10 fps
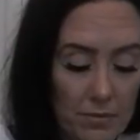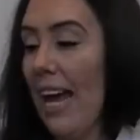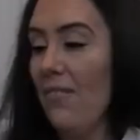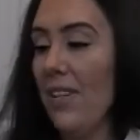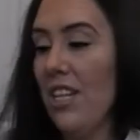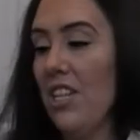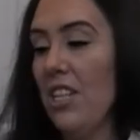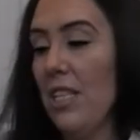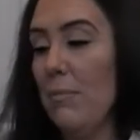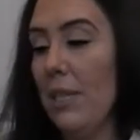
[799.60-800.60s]
I finished
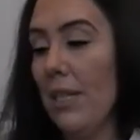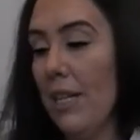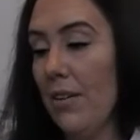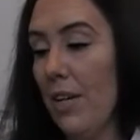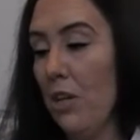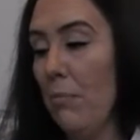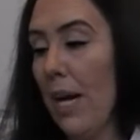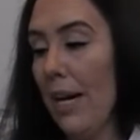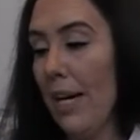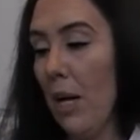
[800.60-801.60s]
this Bolero
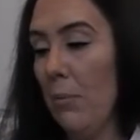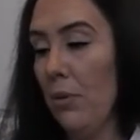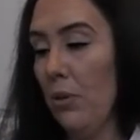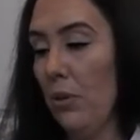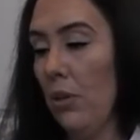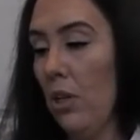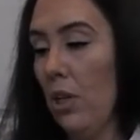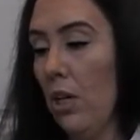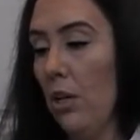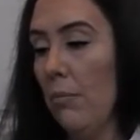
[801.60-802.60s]
Pineapple
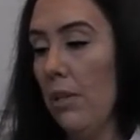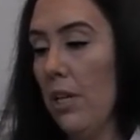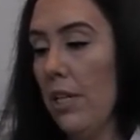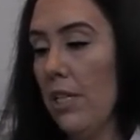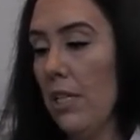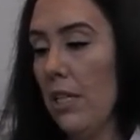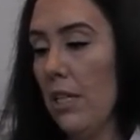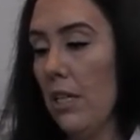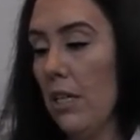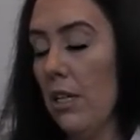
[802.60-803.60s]
plus
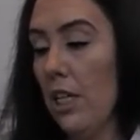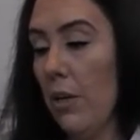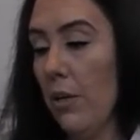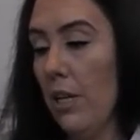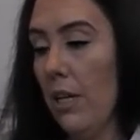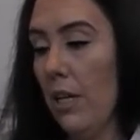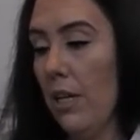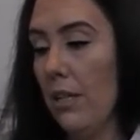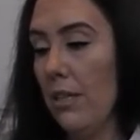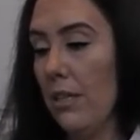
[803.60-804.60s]
Coconut